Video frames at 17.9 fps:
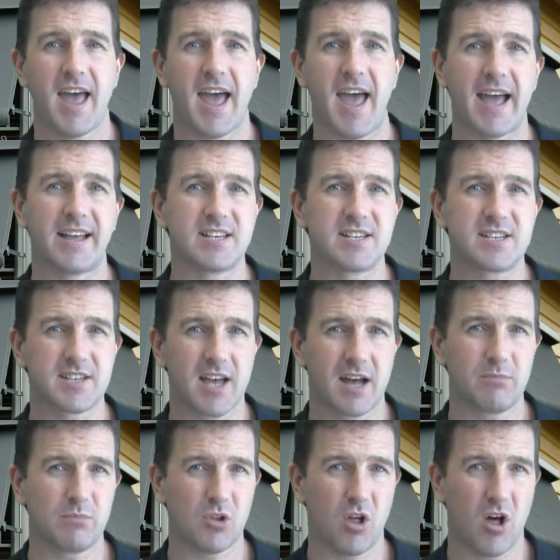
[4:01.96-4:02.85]
as
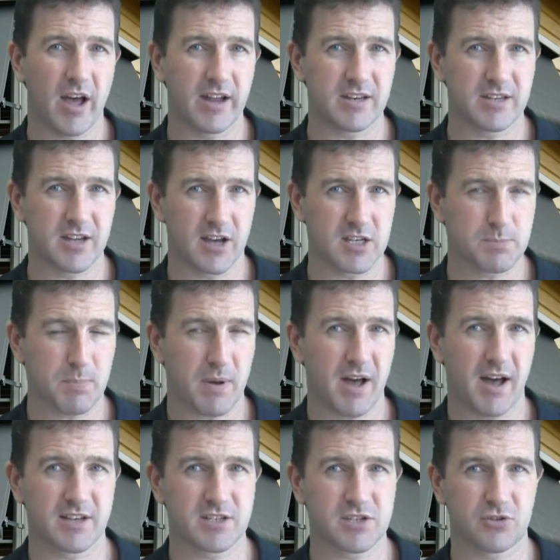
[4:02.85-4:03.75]
sunlight does
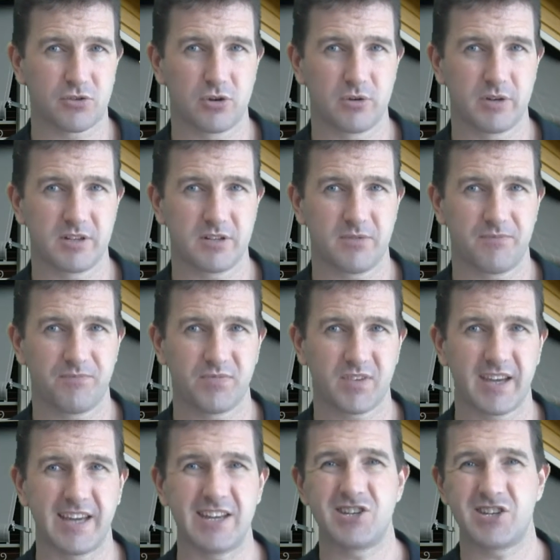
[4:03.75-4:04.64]
pass through it.
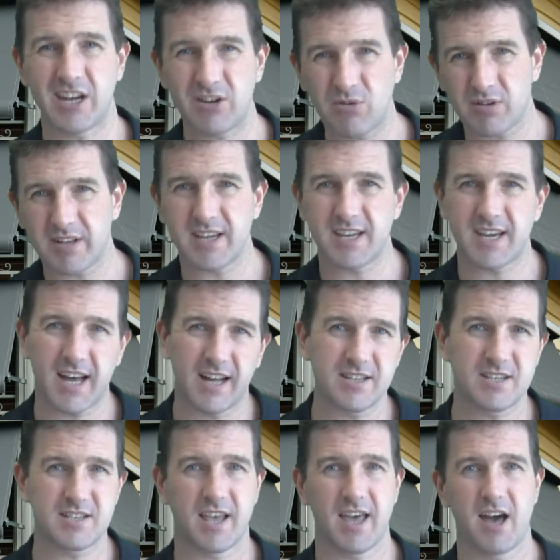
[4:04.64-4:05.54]
It generally
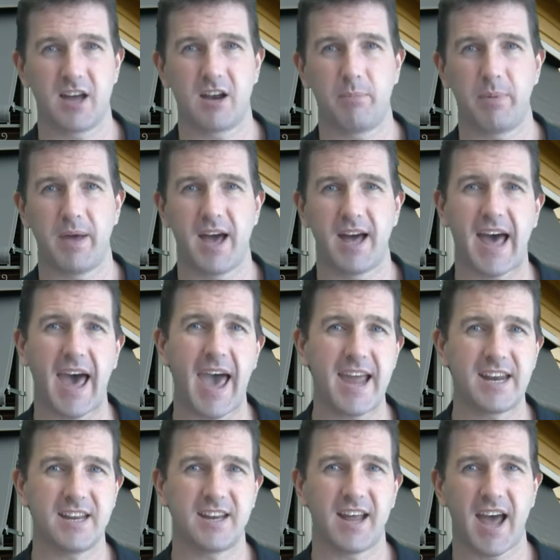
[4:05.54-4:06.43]
cuts out about
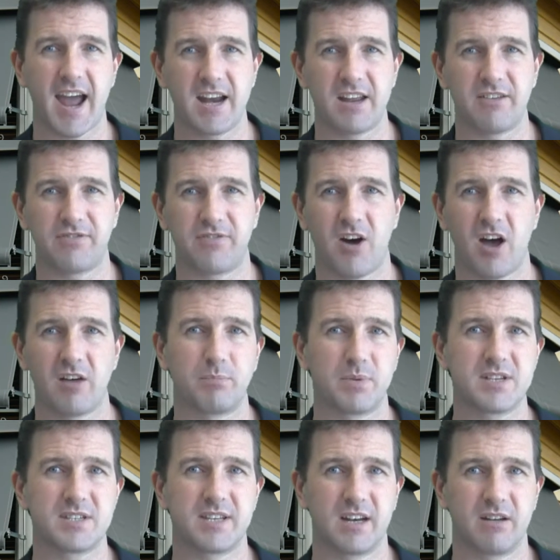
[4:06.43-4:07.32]
80 to
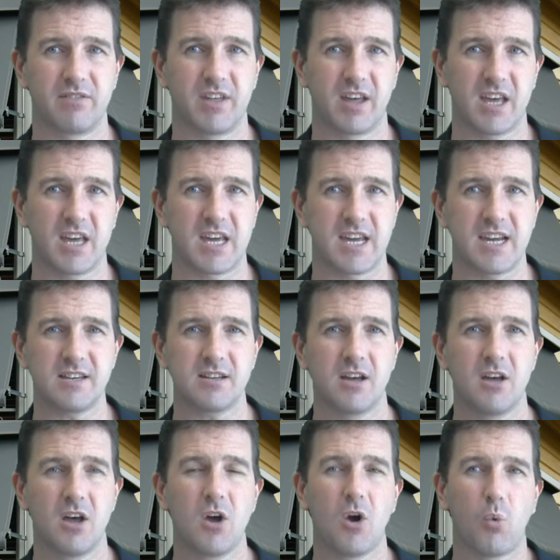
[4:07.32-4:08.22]
85% of the heat
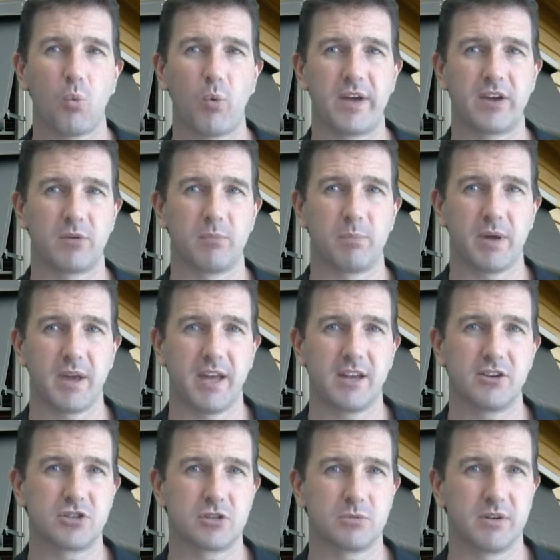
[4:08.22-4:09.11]
when
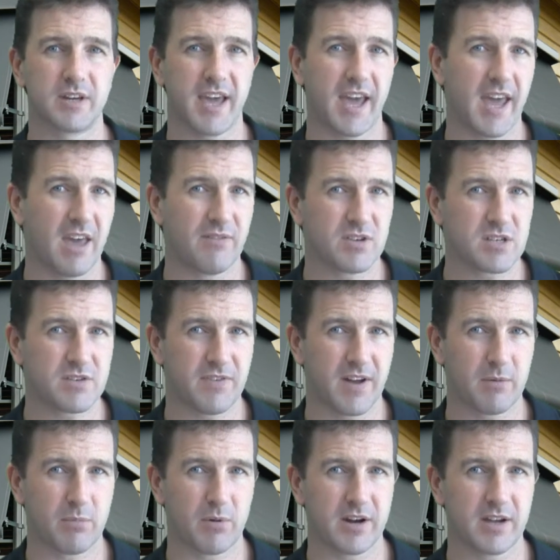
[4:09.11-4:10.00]
compared to a canvas
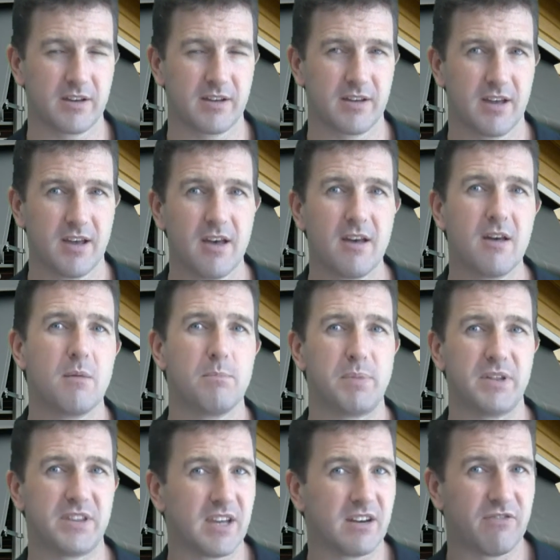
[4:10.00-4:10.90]
fabric.
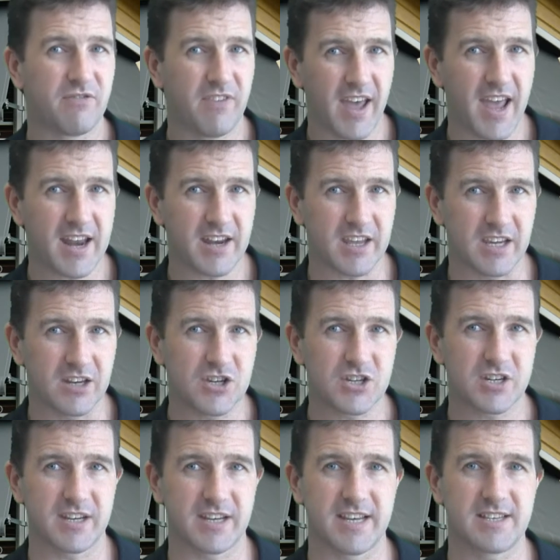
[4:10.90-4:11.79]
But the
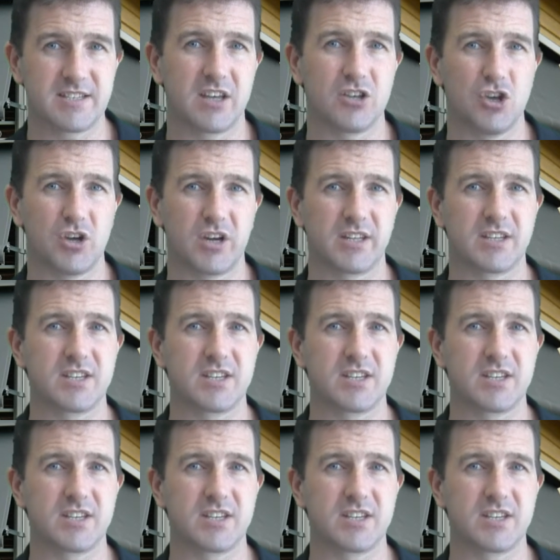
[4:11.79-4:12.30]
advantage is that you can